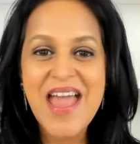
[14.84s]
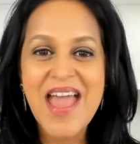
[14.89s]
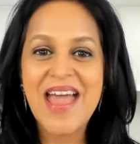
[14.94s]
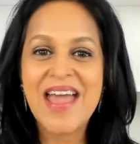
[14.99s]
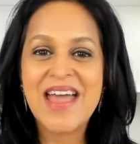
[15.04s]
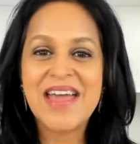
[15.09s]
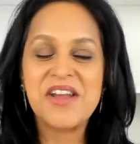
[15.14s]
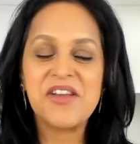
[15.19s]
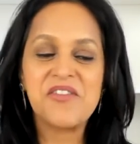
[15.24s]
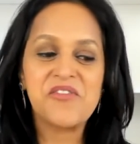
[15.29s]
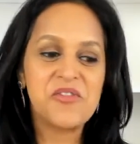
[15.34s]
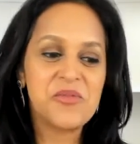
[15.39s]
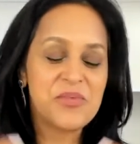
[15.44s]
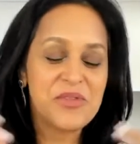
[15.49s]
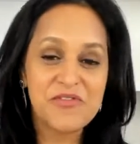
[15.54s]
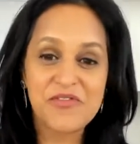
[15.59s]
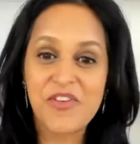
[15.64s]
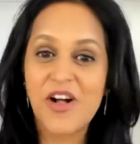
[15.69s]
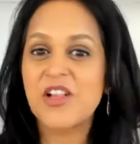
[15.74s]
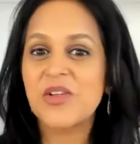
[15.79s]
And if you've been
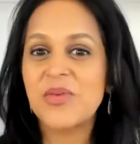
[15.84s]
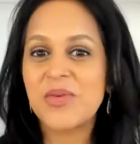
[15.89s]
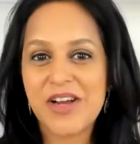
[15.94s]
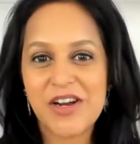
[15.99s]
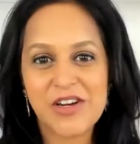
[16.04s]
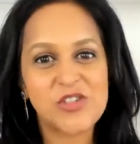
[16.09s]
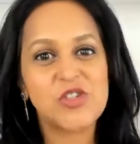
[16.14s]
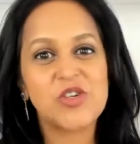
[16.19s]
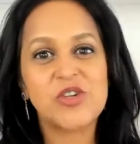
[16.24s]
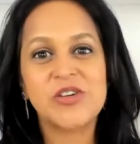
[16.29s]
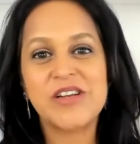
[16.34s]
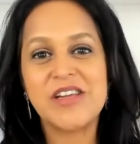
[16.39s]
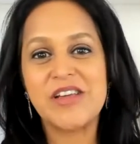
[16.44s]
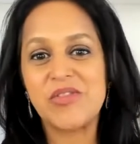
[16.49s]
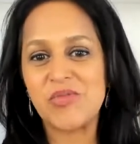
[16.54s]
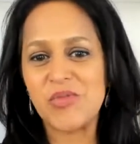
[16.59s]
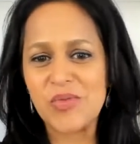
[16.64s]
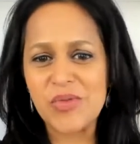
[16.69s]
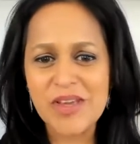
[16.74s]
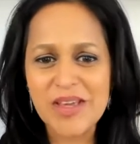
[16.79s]
following our journey
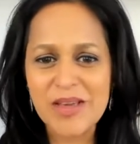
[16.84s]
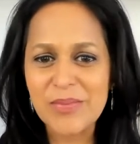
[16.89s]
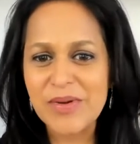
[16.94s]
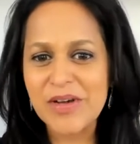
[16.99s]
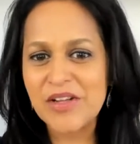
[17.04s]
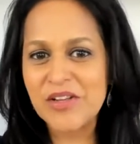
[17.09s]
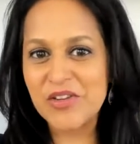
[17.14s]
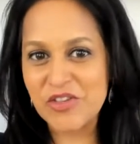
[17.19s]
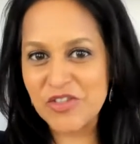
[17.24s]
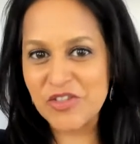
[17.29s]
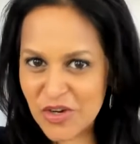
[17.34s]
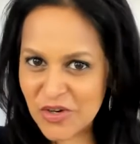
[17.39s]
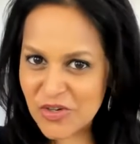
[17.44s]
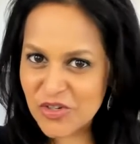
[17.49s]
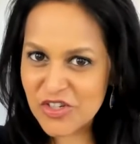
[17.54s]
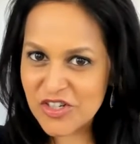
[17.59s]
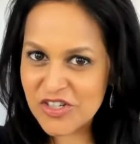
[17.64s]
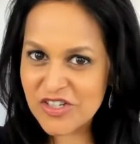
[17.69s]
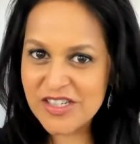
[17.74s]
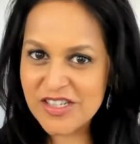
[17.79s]
through email or
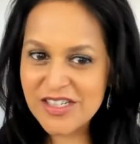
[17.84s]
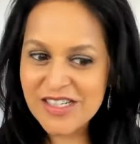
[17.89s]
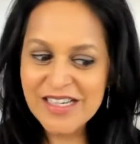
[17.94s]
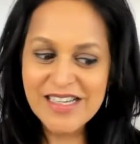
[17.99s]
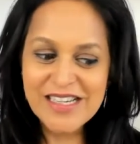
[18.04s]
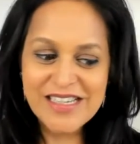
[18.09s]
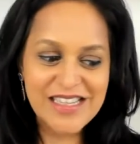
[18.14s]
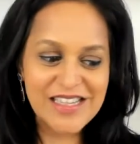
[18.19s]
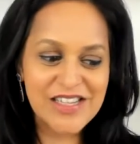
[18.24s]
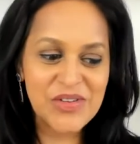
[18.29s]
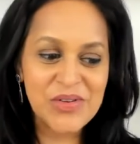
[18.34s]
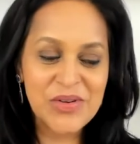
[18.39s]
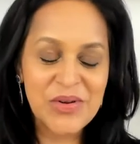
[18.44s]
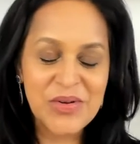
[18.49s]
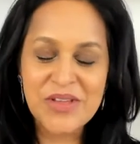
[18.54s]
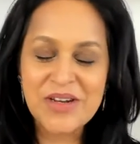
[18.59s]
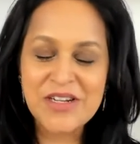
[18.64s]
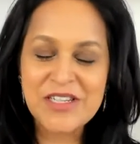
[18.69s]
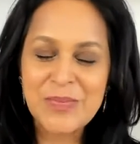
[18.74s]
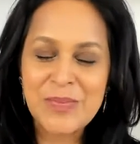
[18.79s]
social, then you know
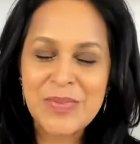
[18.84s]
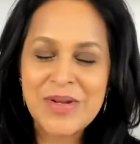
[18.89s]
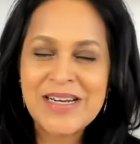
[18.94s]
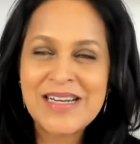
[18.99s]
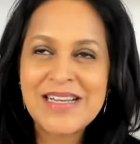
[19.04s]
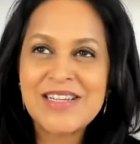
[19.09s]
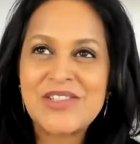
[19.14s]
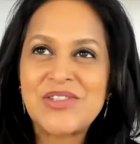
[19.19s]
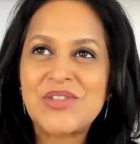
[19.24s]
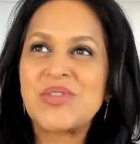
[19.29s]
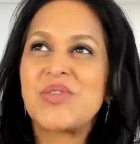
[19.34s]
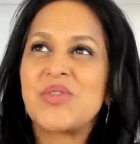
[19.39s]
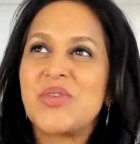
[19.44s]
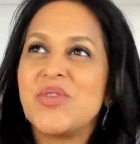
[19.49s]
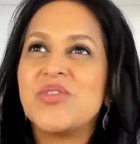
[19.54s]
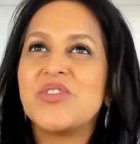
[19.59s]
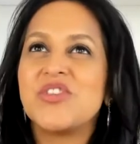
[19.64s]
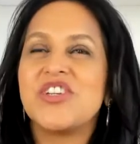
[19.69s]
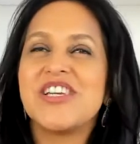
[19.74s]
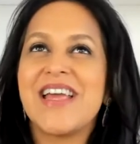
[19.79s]
that it's been an
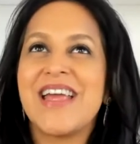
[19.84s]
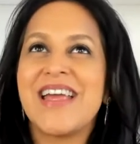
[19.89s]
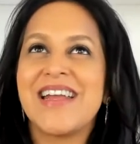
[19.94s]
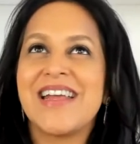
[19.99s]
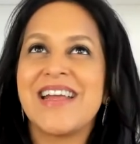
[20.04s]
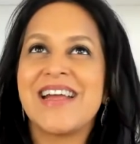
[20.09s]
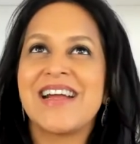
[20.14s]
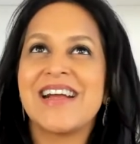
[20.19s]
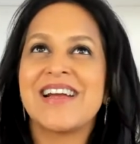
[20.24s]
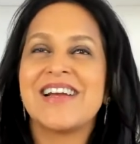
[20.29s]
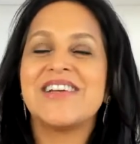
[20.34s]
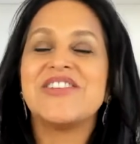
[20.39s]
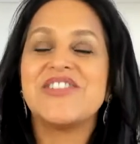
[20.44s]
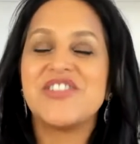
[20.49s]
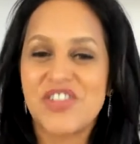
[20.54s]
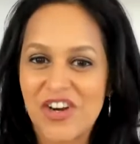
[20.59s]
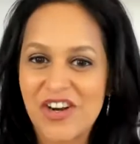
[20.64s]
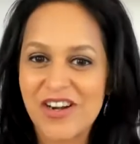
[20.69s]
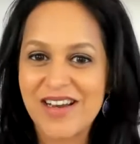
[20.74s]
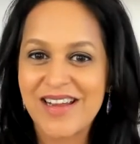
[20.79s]
excruciating
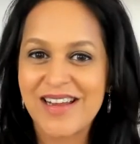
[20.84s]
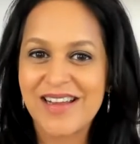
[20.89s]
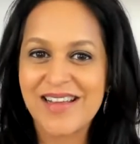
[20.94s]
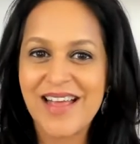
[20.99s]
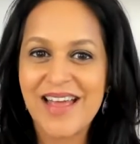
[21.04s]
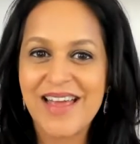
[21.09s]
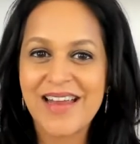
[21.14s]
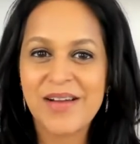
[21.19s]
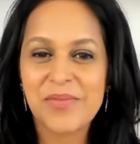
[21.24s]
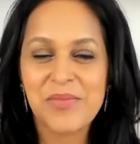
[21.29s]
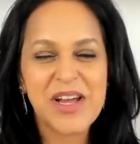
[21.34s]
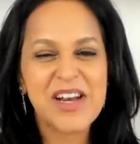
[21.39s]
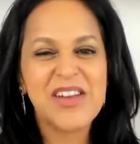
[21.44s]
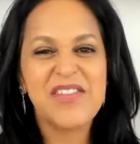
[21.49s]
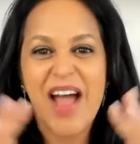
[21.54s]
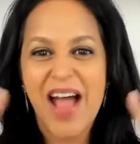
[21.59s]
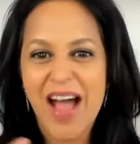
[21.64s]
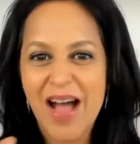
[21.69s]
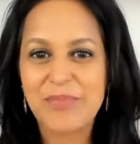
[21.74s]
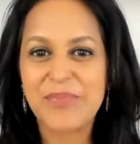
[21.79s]
journey. And I'm kind of
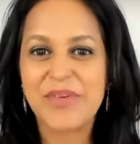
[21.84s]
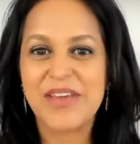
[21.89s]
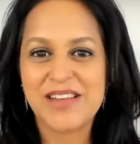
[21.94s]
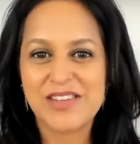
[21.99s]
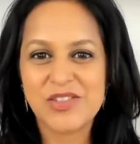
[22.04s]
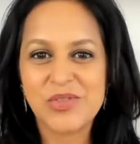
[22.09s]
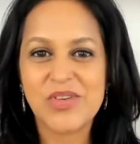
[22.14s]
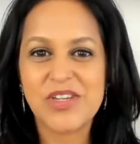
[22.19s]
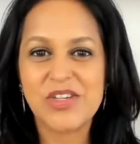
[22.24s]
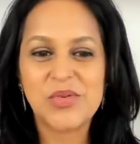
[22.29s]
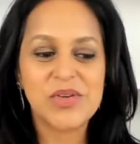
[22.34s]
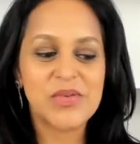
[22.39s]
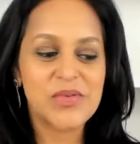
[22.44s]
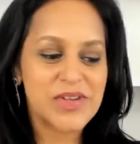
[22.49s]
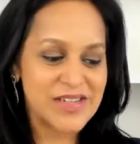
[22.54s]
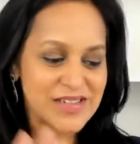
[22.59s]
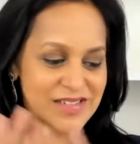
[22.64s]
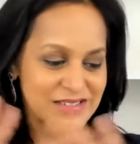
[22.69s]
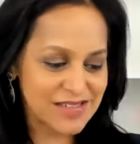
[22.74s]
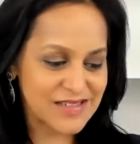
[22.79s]
happy
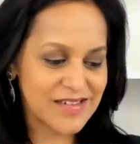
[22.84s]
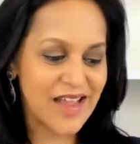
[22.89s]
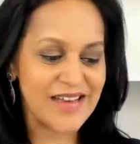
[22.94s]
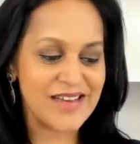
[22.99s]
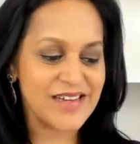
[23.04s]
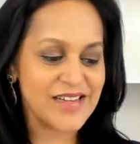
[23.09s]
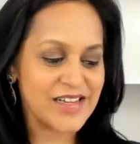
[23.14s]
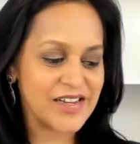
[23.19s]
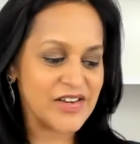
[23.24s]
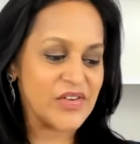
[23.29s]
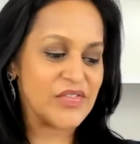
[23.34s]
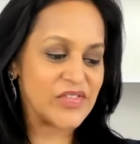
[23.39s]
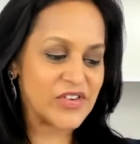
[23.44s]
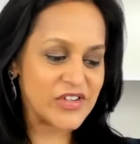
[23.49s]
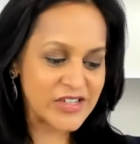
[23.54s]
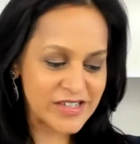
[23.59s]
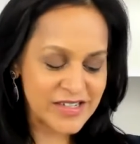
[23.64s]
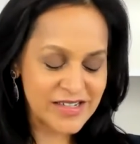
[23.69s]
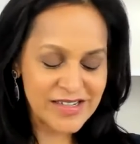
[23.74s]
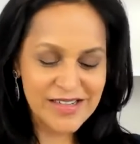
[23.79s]
2021 is ending and
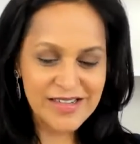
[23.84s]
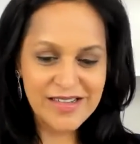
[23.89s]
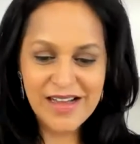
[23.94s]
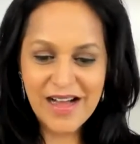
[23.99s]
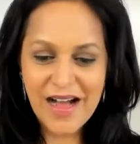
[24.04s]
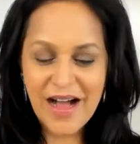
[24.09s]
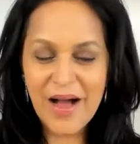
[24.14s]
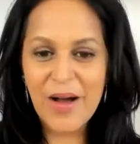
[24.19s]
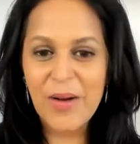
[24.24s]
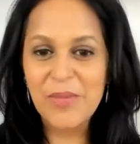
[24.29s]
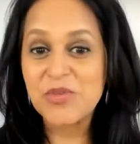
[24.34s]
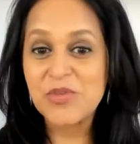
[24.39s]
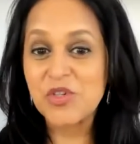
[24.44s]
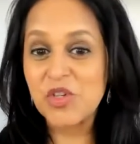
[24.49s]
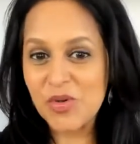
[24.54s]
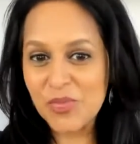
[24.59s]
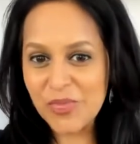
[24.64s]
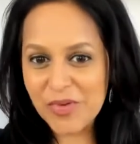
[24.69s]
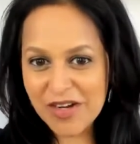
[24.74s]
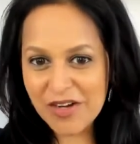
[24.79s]
over.
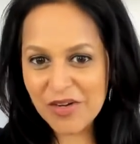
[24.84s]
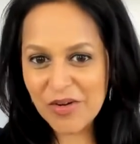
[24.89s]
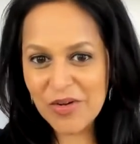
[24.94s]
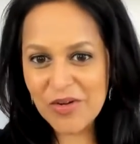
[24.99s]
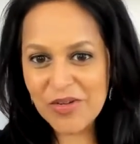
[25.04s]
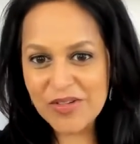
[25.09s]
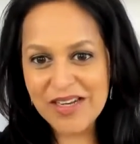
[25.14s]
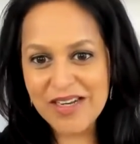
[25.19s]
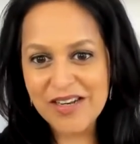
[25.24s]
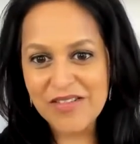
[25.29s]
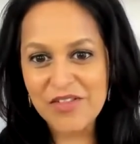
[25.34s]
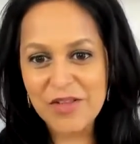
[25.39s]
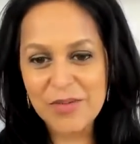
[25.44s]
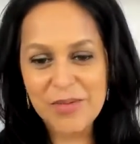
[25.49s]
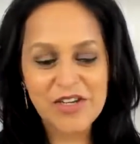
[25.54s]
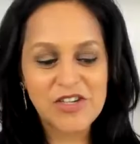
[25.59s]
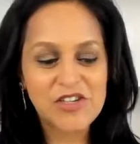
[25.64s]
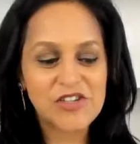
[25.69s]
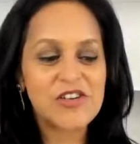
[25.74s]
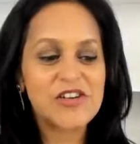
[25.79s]
Turmeric gold and
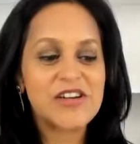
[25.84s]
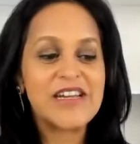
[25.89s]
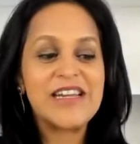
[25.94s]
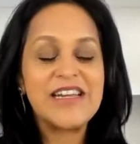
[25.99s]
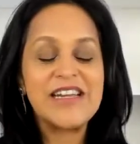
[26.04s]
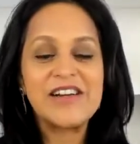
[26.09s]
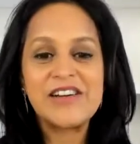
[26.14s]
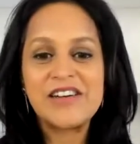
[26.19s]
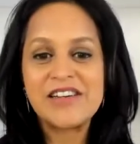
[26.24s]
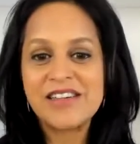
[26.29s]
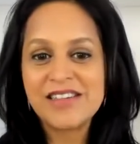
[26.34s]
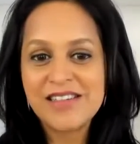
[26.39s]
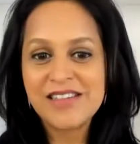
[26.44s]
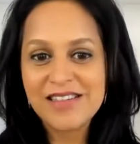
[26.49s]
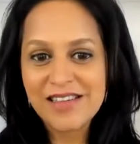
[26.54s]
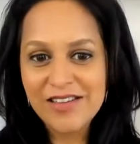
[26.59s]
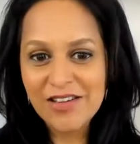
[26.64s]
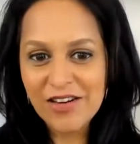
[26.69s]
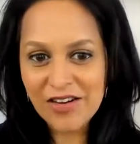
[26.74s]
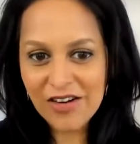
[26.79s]
inflammation are here
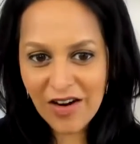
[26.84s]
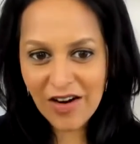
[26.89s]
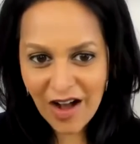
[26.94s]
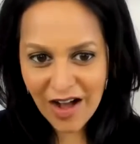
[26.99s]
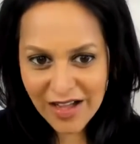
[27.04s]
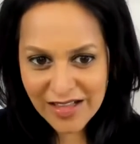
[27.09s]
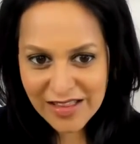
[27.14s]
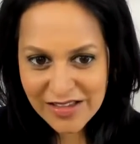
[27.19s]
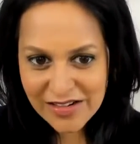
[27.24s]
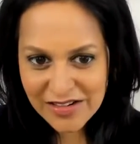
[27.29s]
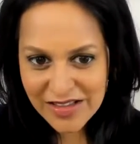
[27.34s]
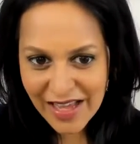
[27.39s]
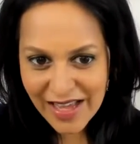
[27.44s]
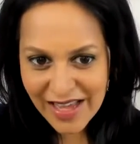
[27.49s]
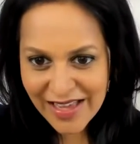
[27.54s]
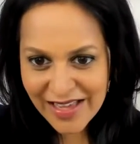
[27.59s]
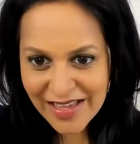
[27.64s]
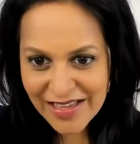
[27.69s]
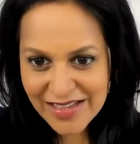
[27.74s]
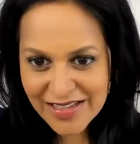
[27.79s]
in our hot little
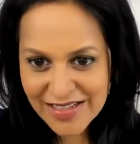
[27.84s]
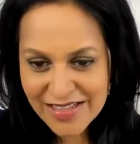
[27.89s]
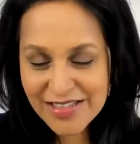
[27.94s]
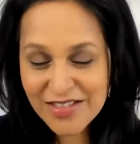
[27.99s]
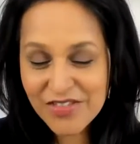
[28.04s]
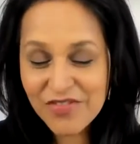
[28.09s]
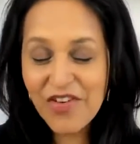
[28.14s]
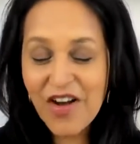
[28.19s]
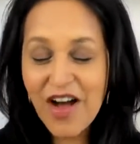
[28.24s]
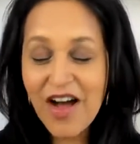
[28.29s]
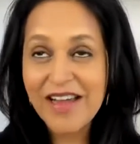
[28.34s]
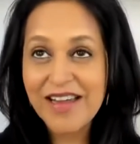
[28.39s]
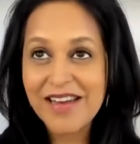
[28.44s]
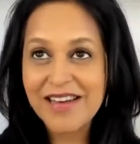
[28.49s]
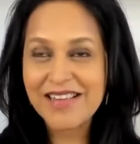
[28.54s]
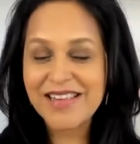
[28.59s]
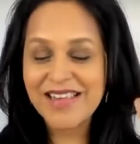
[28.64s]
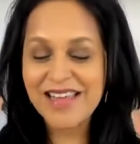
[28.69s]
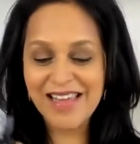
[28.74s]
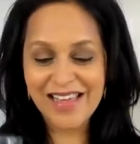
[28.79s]
hands,
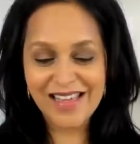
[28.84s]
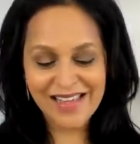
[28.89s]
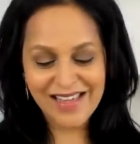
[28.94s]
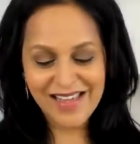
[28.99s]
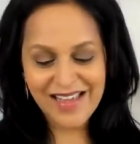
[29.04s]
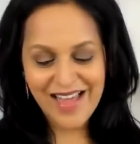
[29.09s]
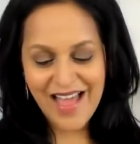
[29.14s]
finally.